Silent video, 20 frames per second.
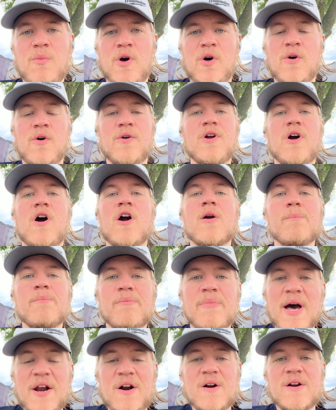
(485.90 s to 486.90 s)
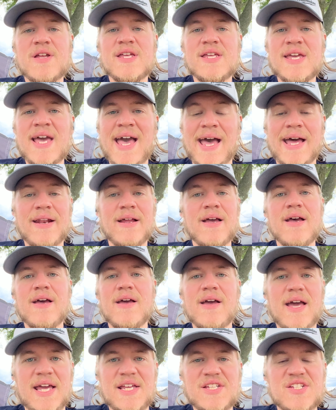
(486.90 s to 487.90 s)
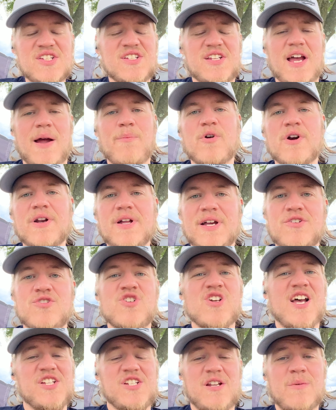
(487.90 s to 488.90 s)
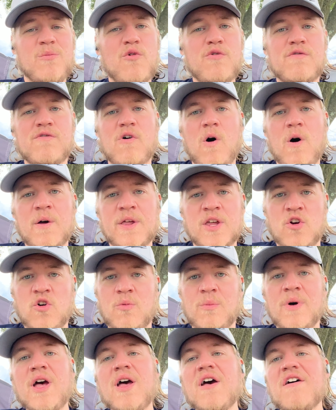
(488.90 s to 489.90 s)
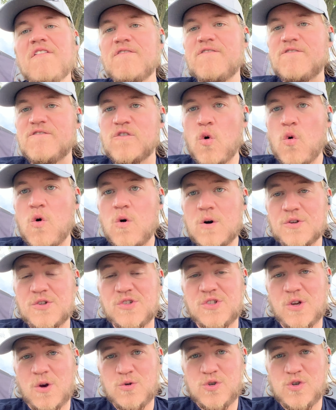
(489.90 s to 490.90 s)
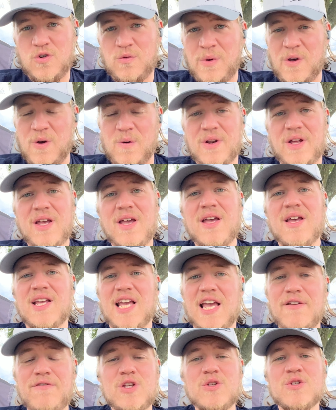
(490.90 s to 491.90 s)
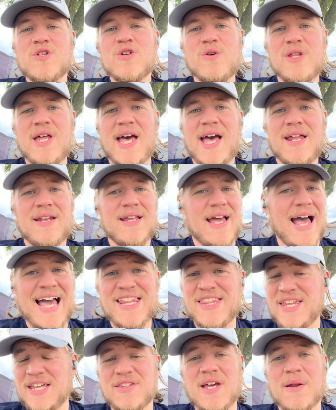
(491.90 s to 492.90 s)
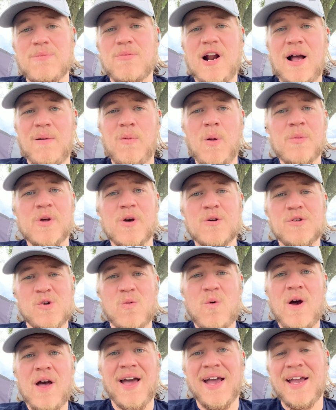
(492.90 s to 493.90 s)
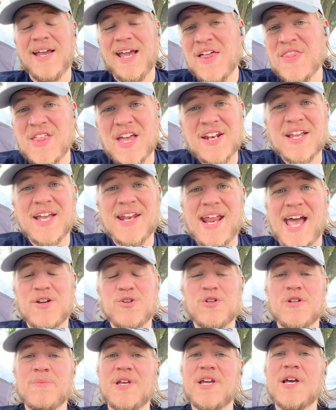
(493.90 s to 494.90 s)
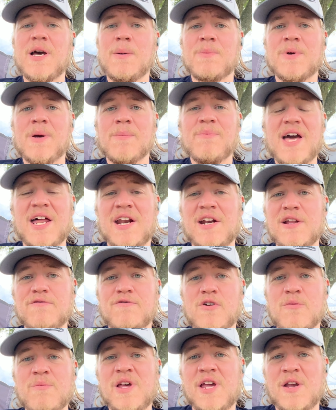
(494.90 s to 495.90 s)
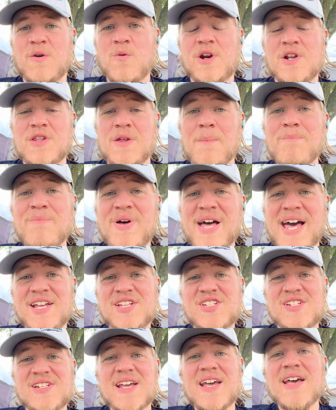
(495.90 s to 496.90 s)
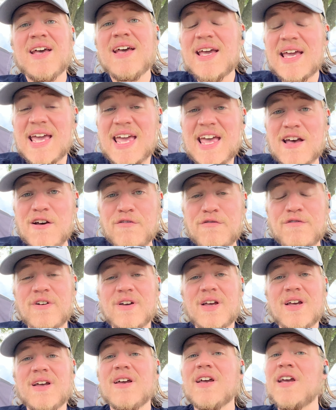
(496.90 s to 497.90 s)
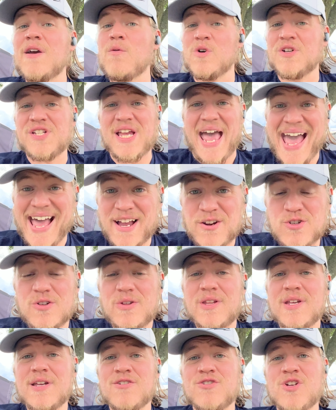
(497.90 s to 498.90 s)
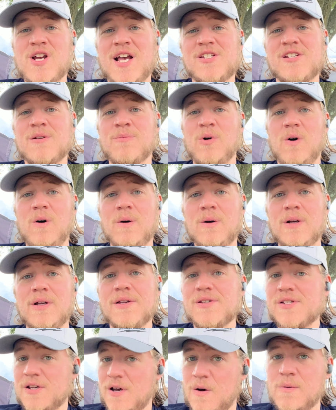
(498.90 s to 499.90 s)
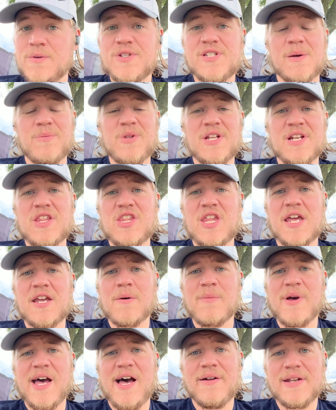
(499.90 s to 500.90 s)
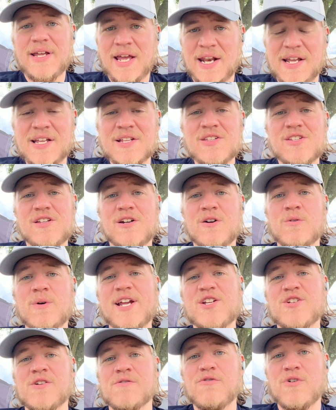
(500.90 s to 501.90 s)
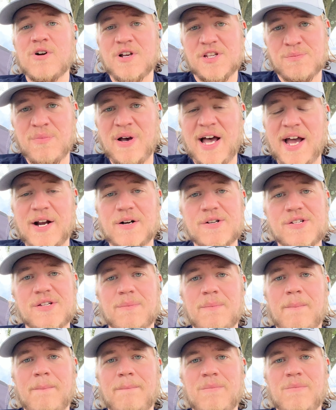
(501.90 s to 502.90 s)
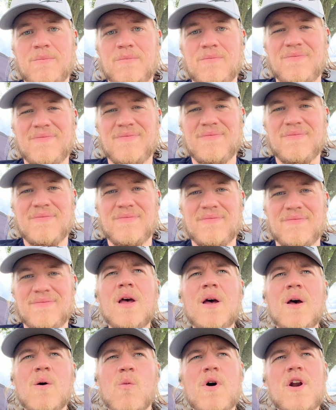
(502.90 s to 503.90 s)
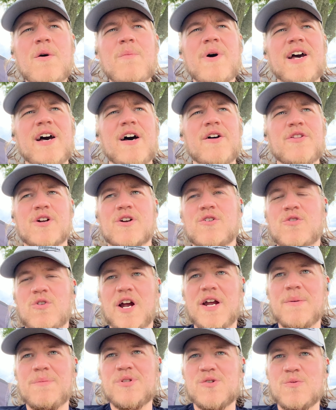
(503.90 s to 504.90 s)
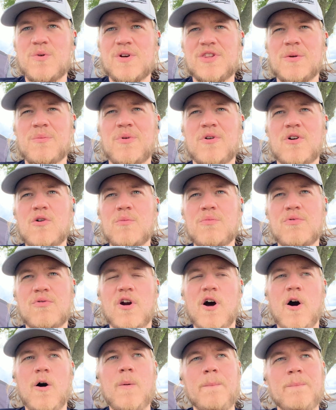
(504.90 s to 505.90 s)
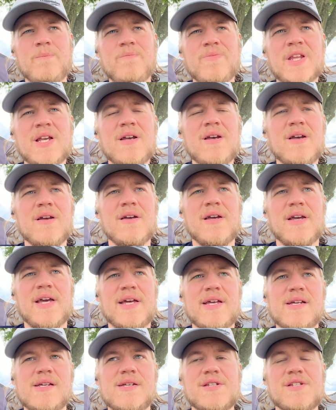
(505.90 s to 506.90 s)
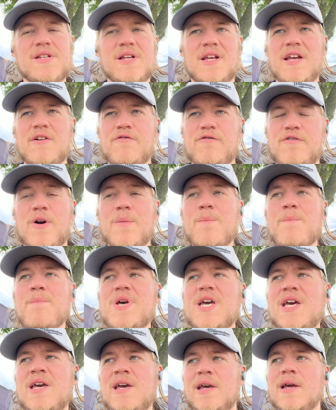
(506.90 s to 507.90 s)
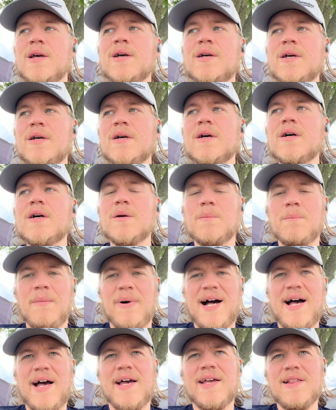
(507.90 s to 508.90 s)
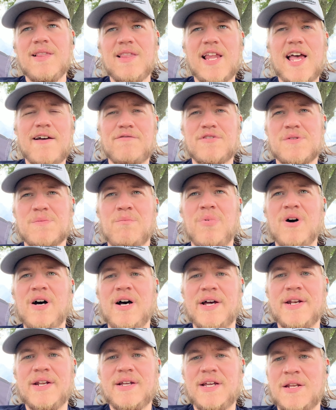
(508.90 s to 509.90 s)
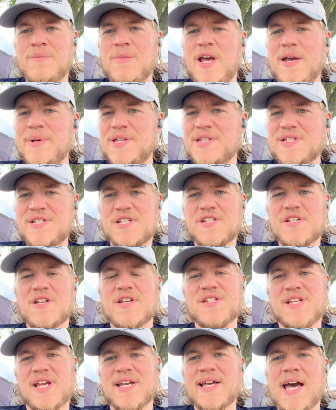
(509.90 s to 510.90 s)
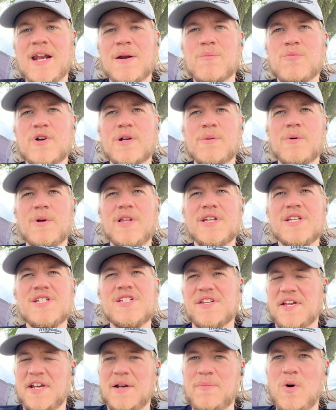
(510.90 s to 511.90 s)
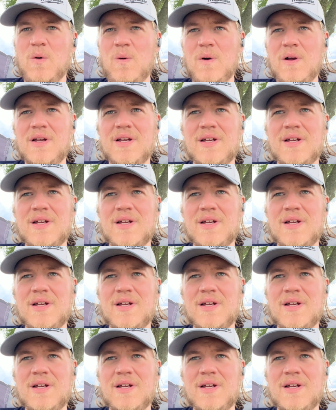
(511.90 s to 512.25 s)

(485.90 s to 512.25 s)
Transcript: mode, or better yet, a separate adjustable volume for social mode? If you do that, I think that problem goes away, and then can actually become competitive for being one of the best if it was actually adjustable. So something to think about and a consideration for us buyers. One of my other gripes with the PerL Pro is, for me, my left bud, and maybe this is because I got a pre-release sample,